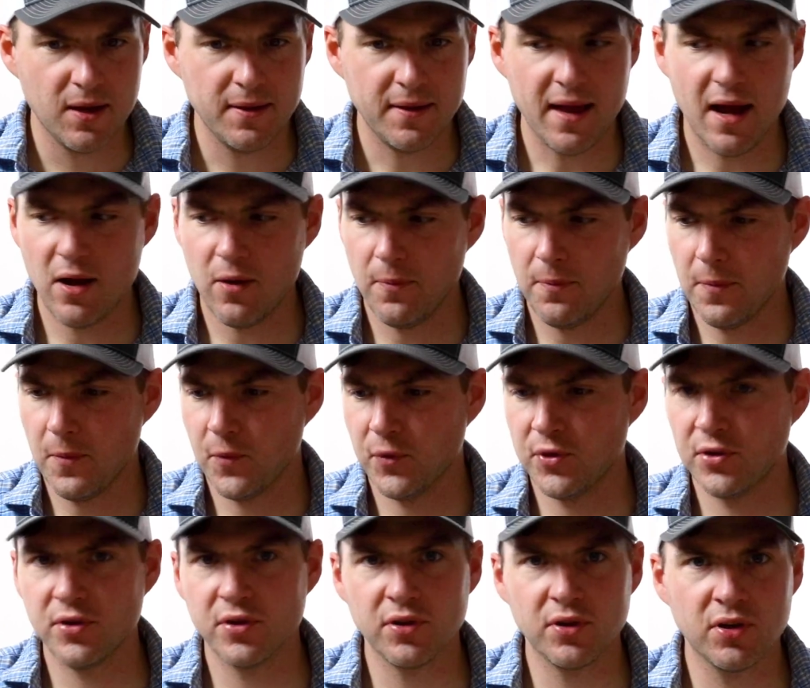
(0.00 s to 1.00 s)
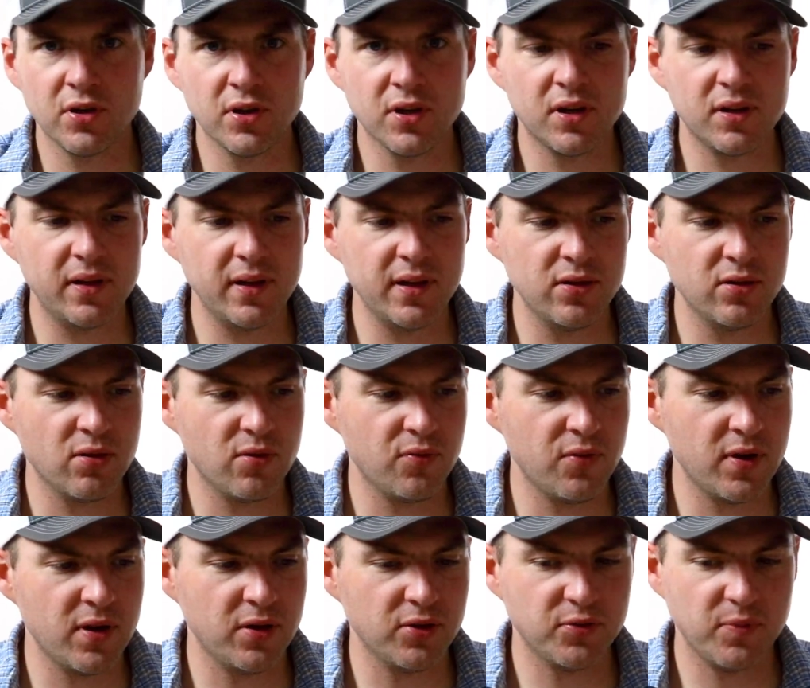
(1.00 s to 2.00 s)
Now, when you're going to clean your
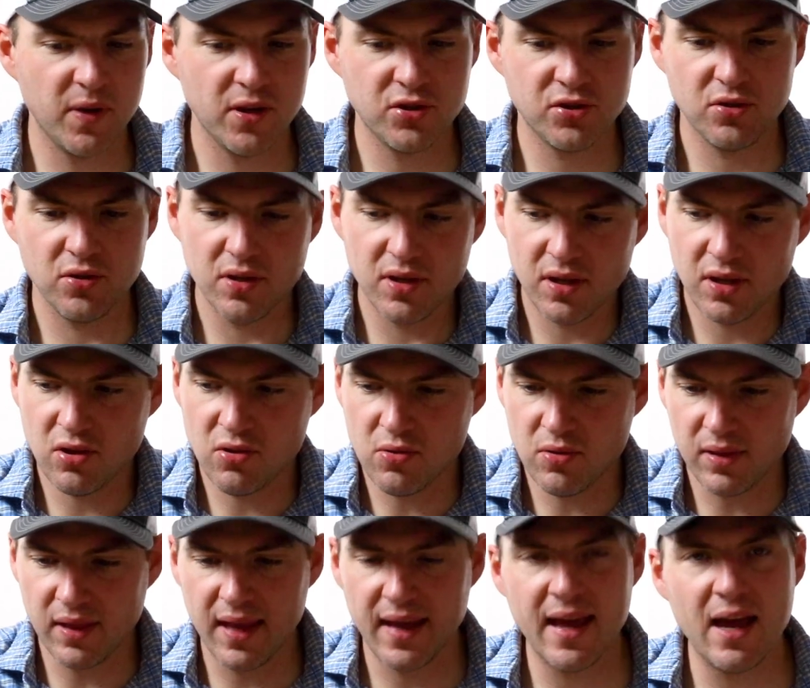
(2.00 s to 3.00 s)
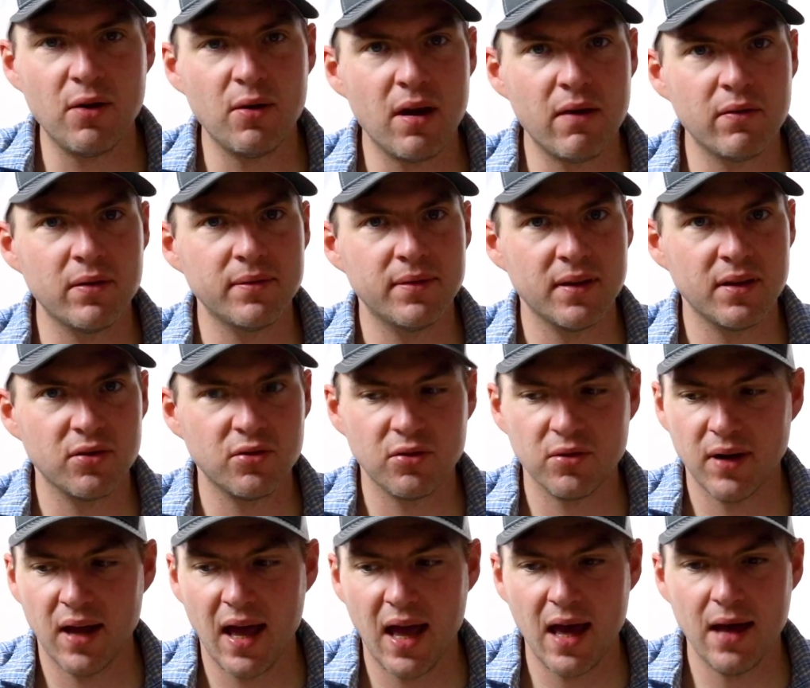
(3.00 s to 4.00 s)
reels, make sure you lay out everything you're
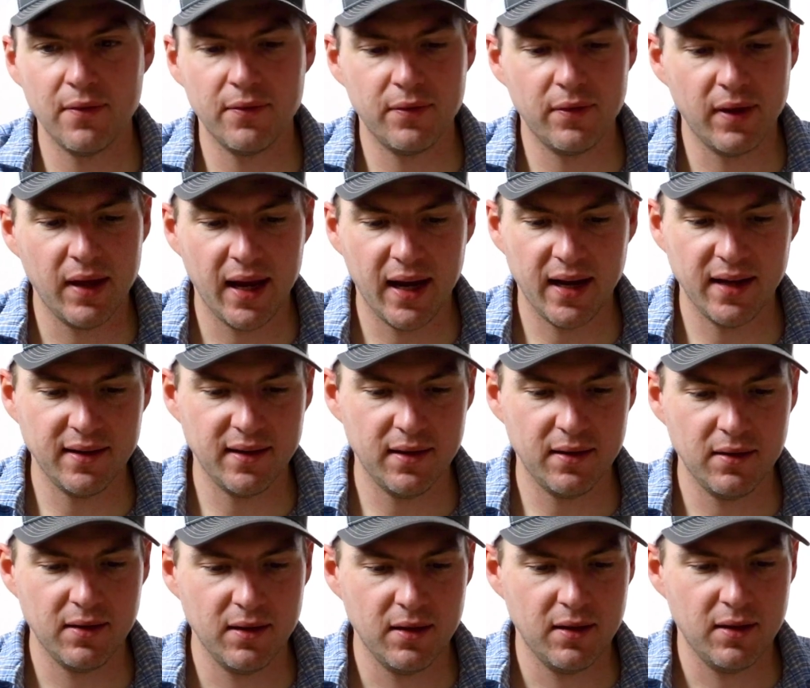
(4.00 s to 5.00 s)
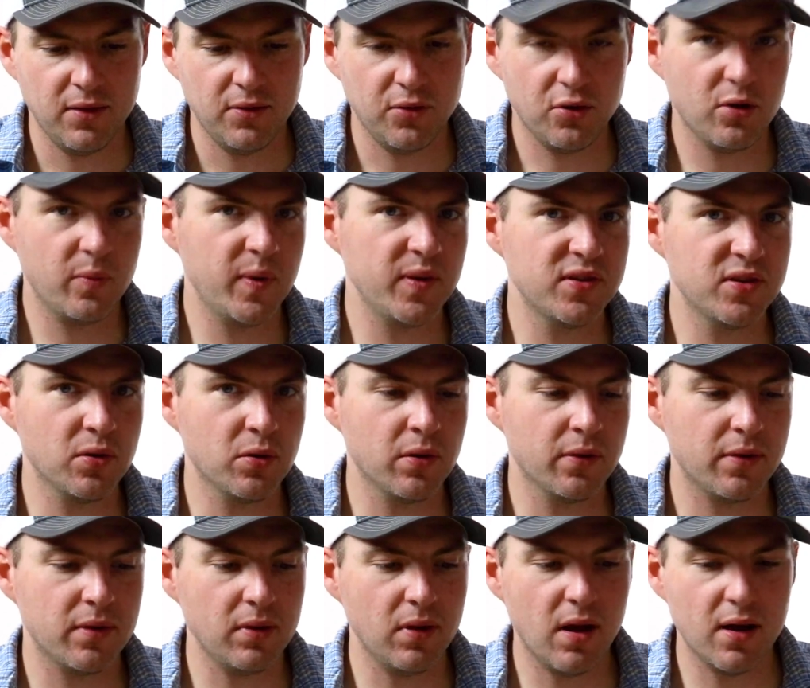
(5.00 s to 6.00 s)
going to have handy. You're going to be dealing
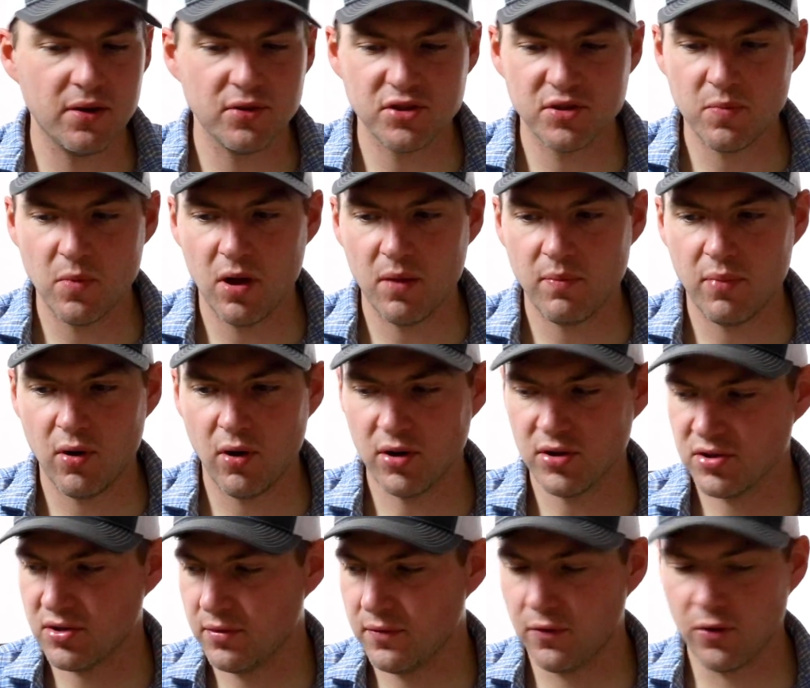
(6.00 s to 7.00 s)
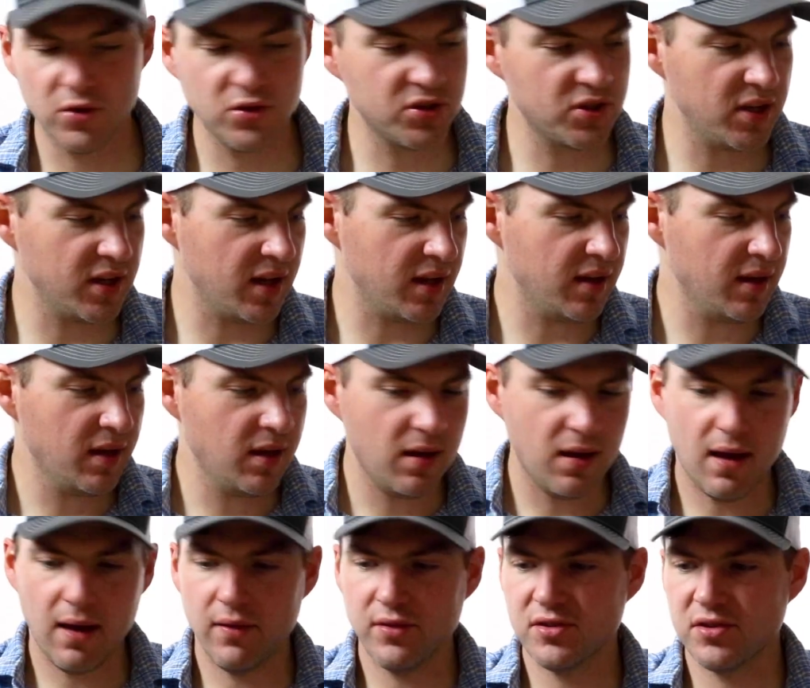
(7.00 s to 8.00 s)
with a lot of small parts. So first thing,
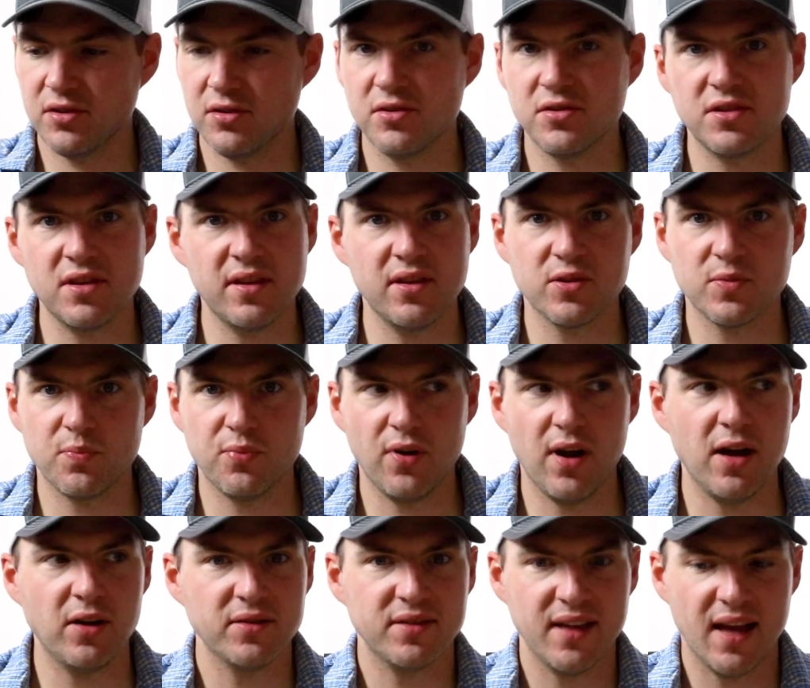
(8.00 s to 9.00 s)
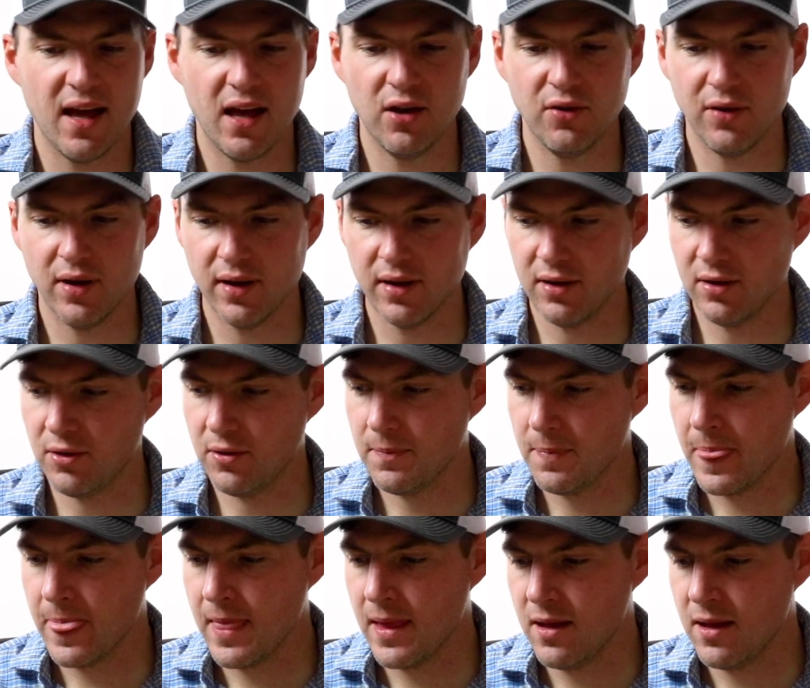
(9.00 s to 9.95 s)
obviously you see this brown towel right here.